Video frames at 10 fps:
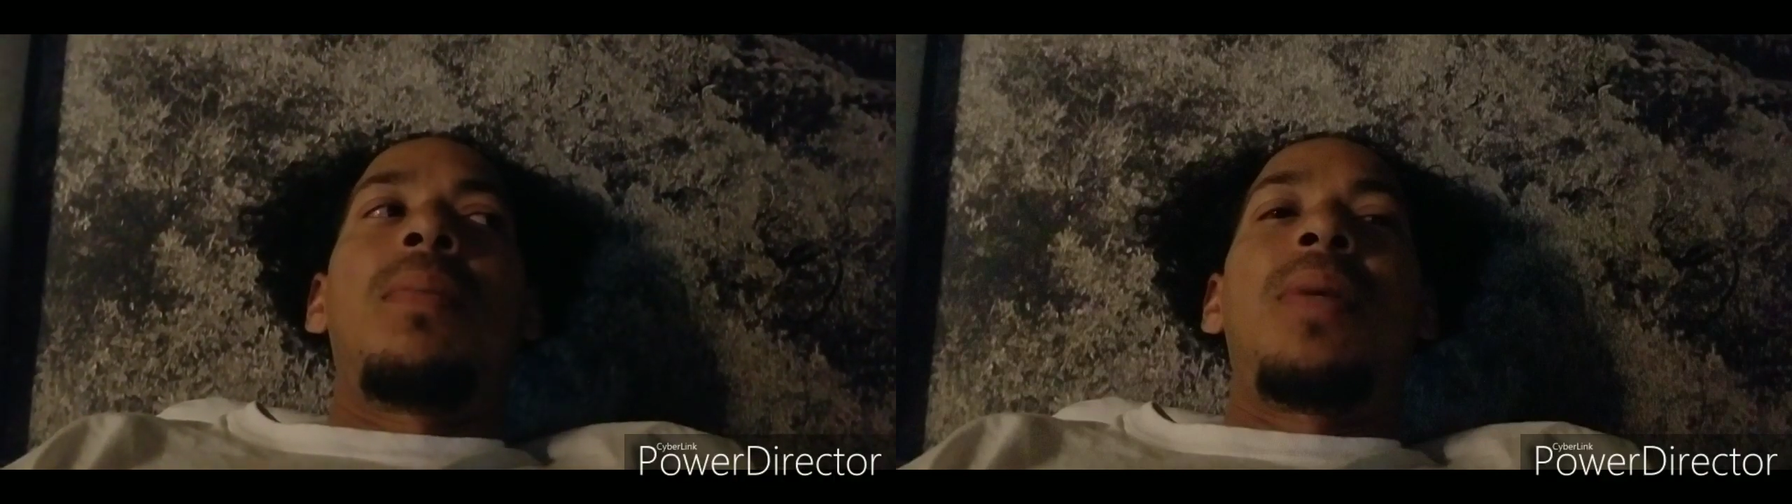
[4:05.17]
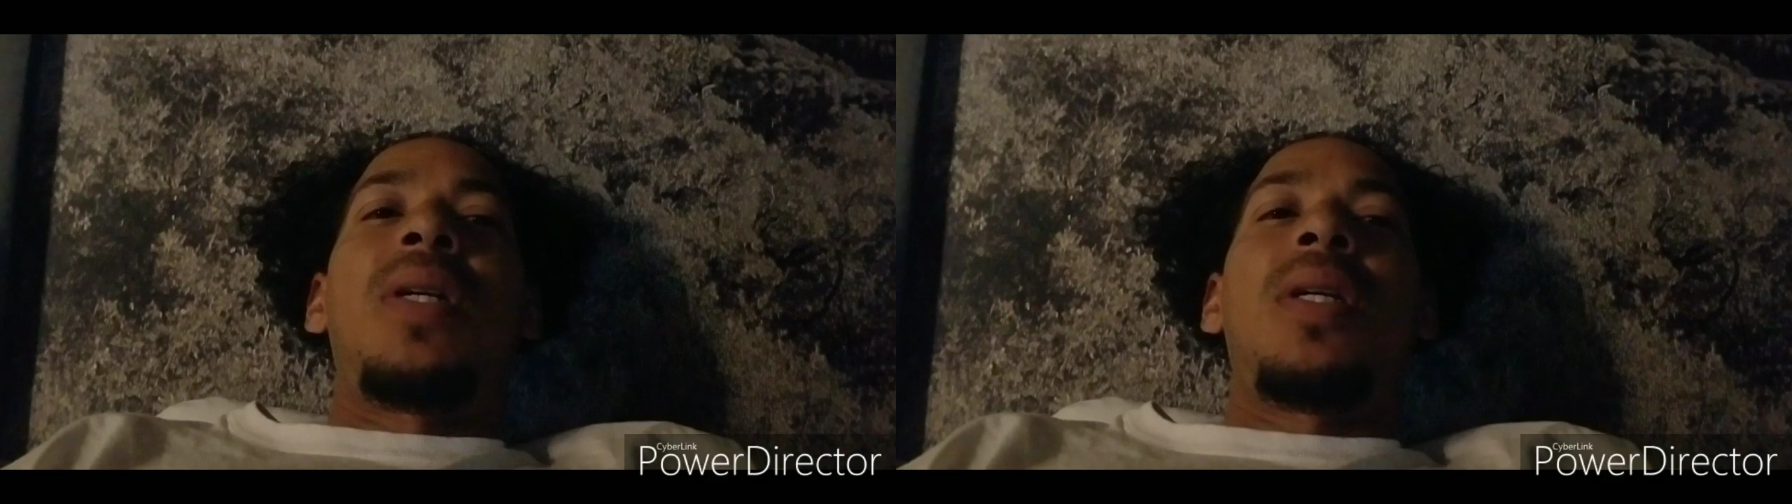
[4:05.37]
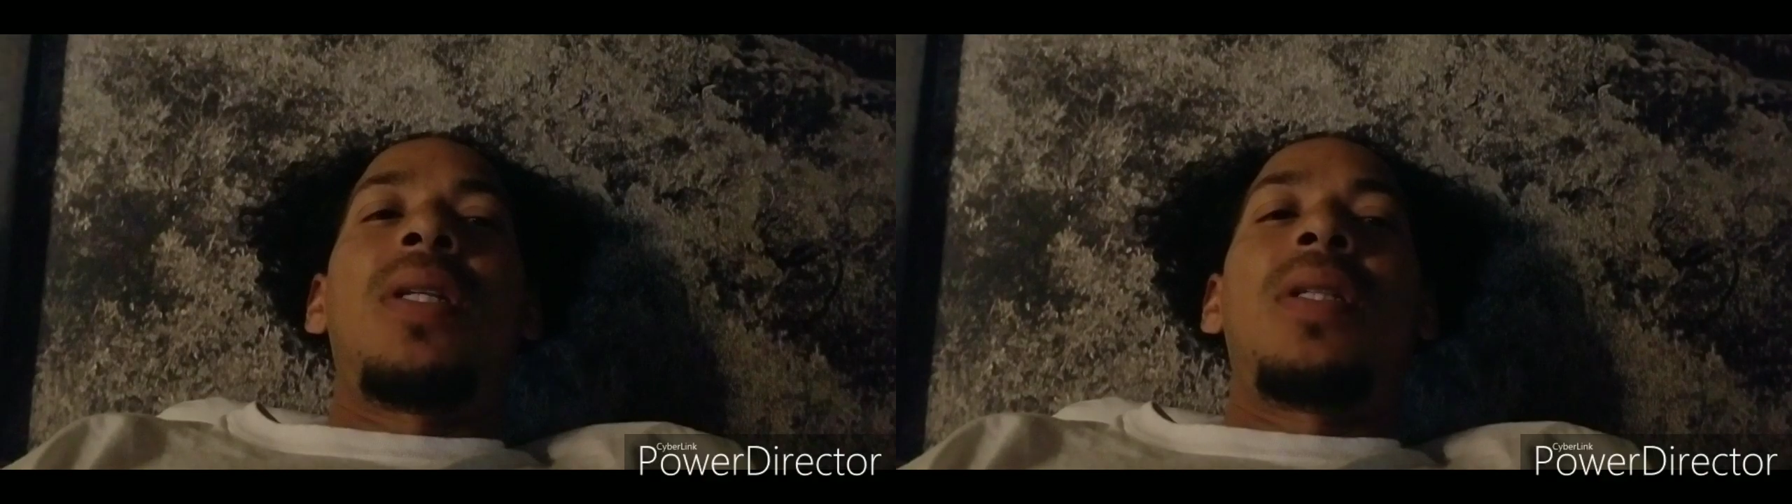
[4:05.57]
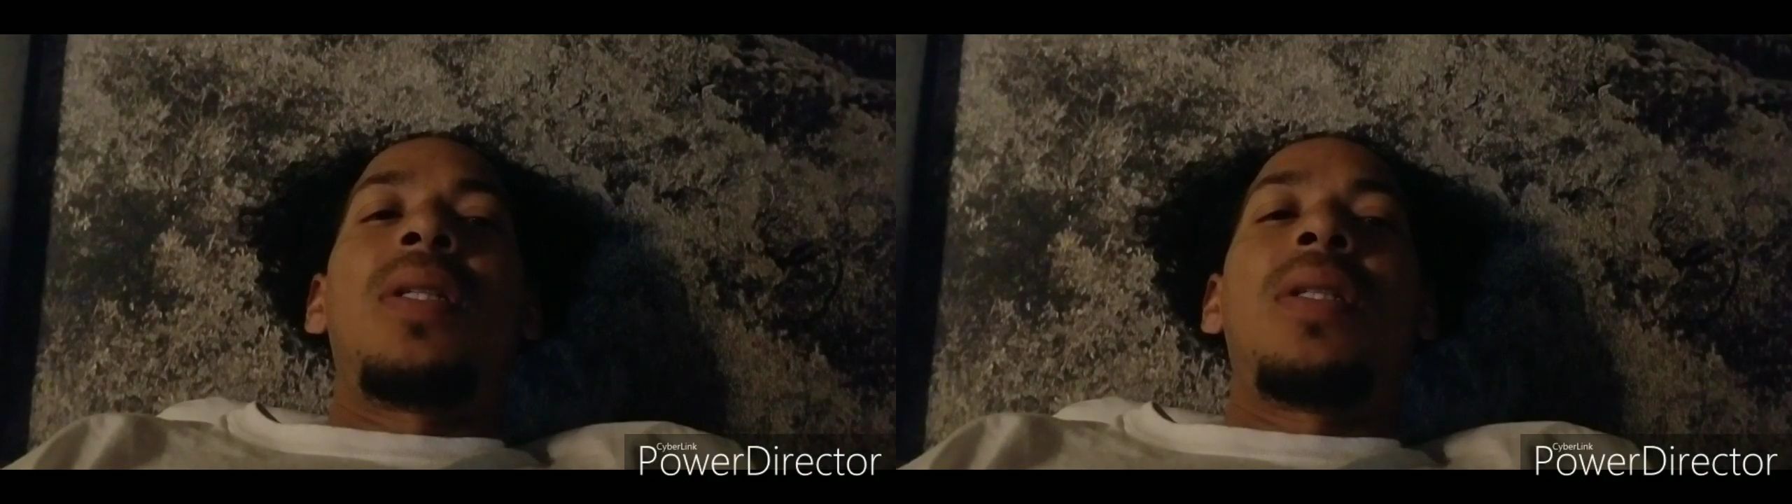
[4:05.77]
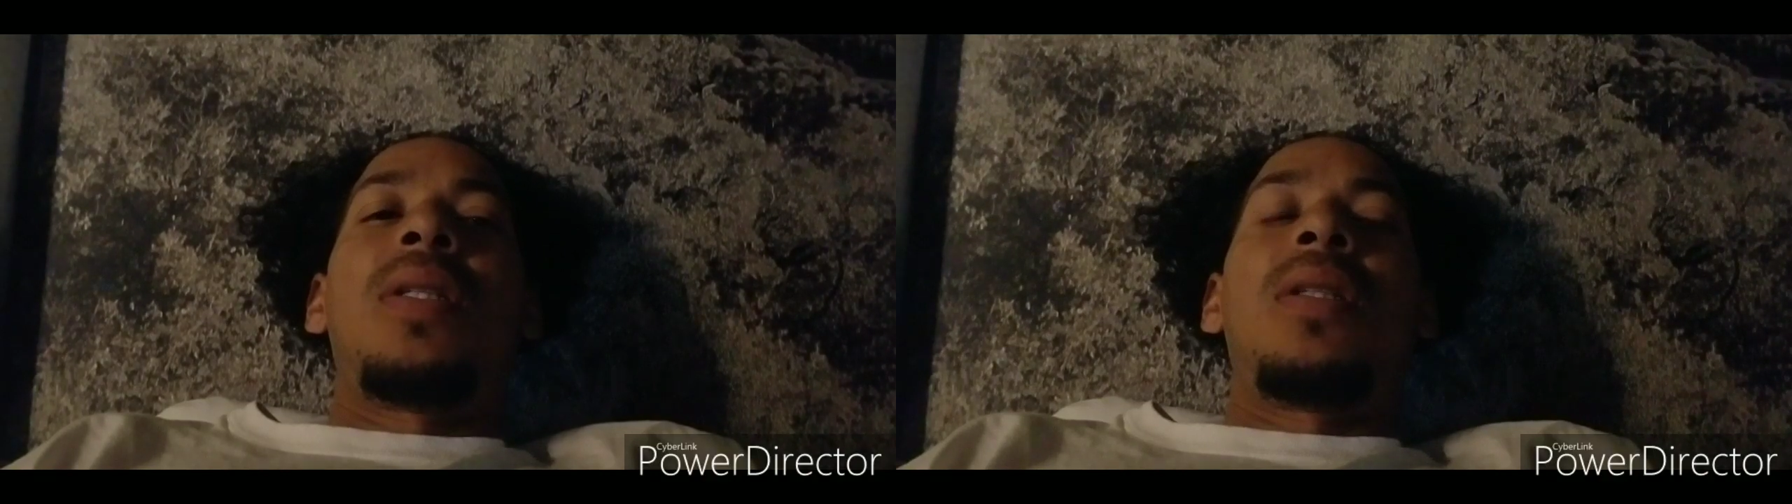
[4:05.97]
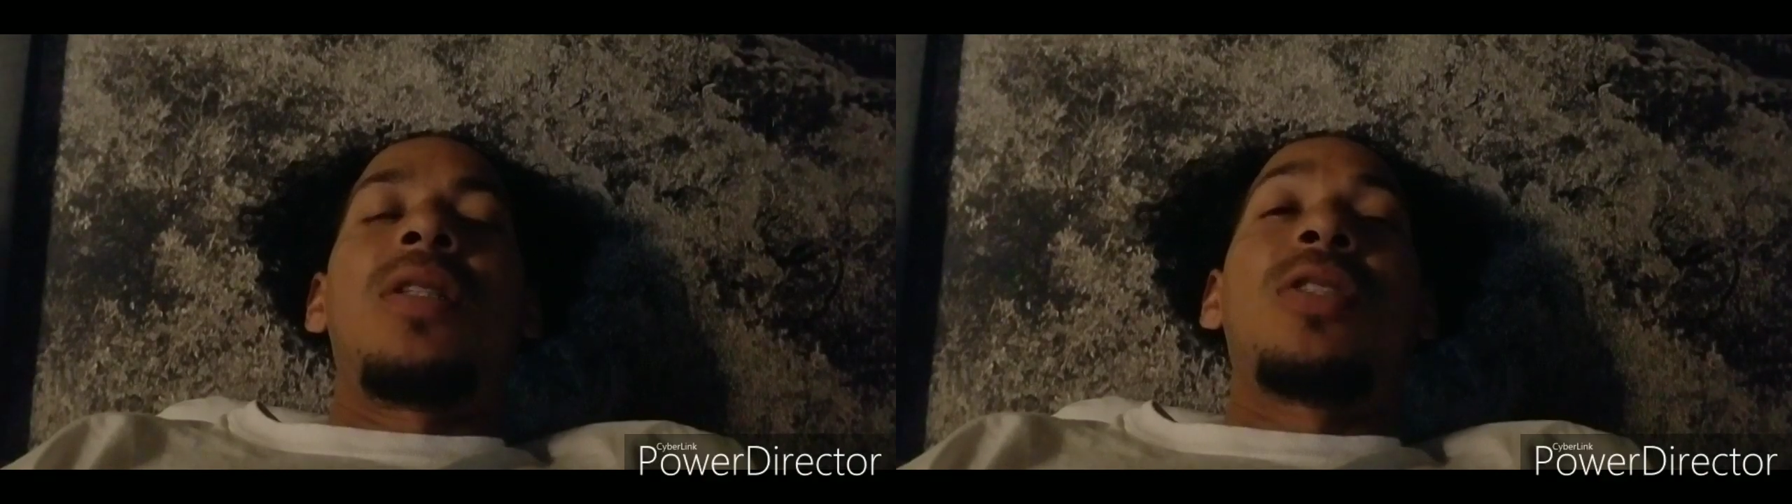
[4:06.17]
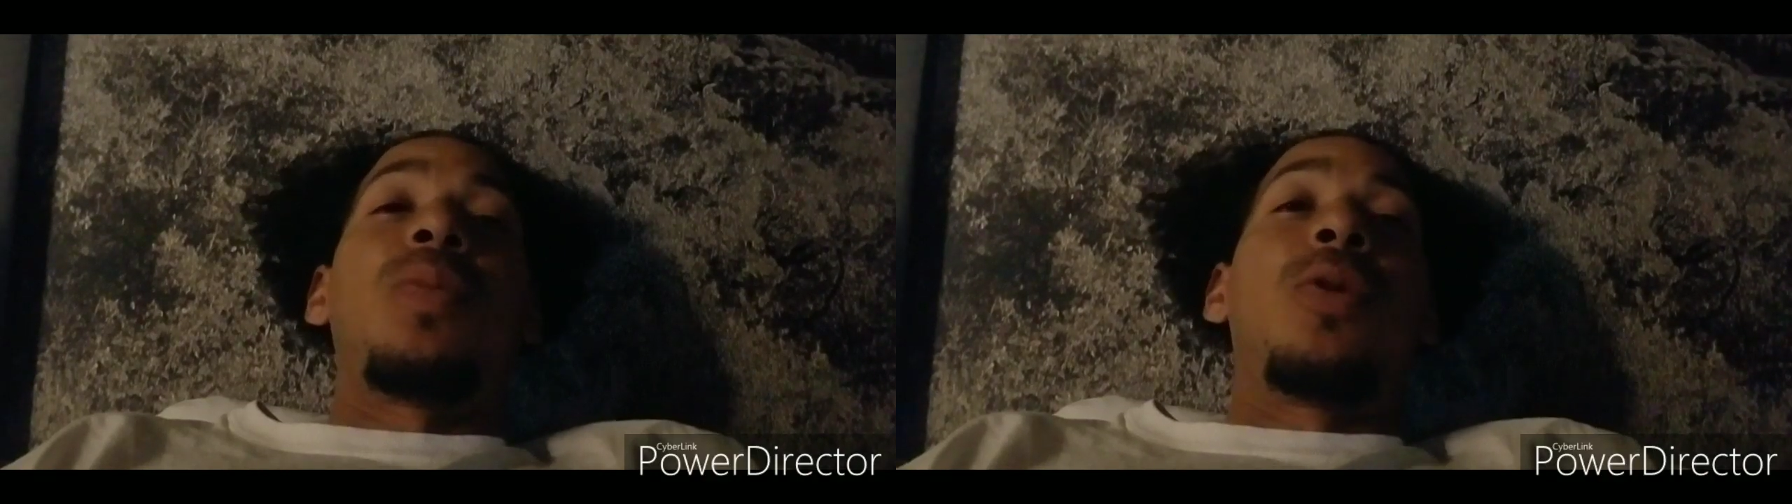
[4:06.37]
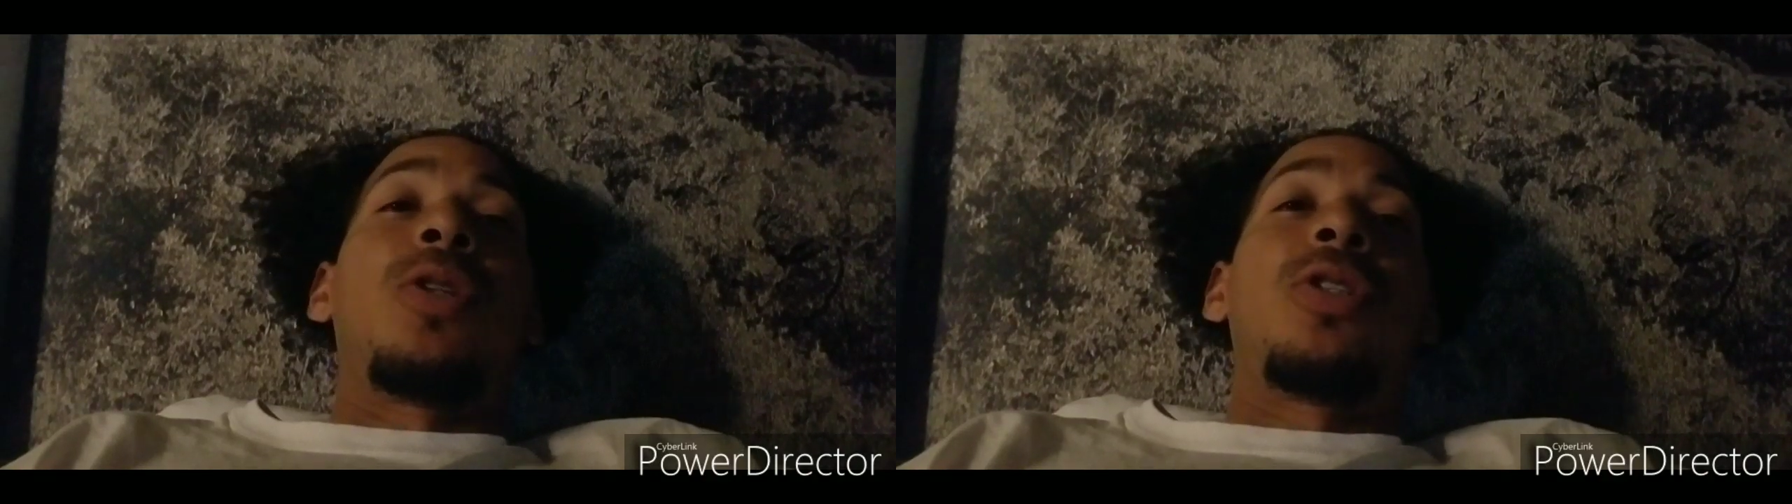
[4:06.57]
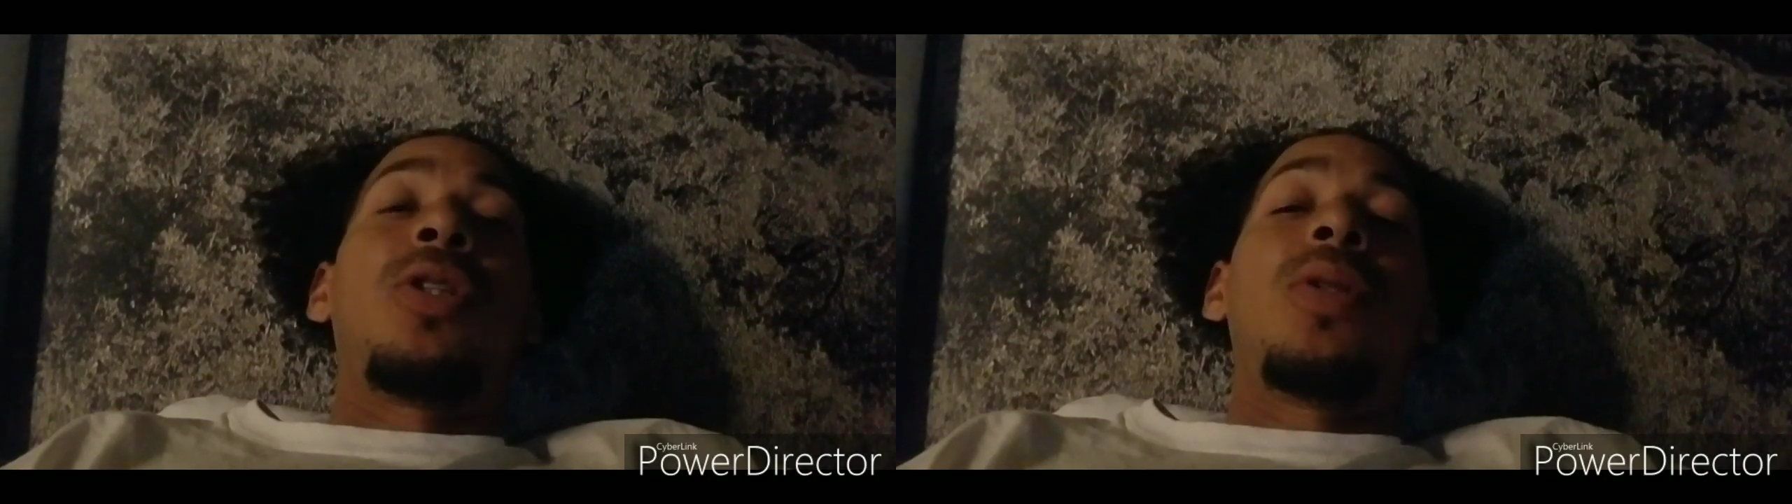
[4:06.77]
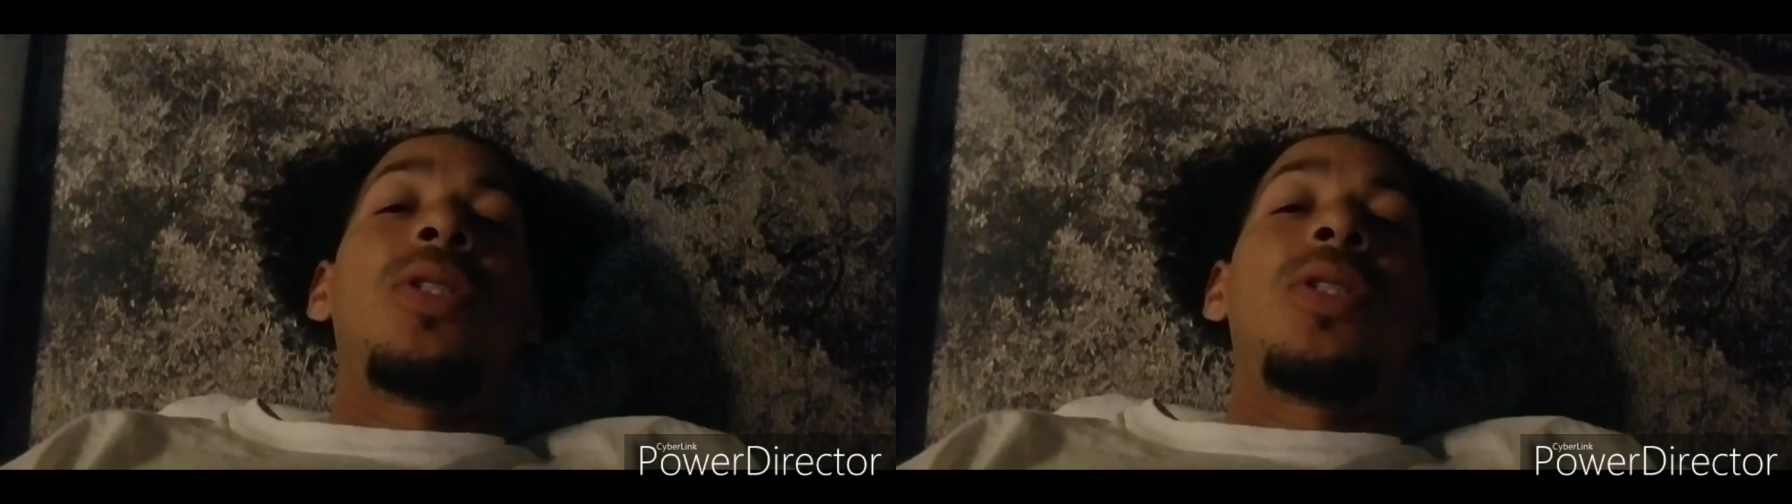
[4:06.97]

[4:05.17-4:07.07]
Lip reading: But there's more to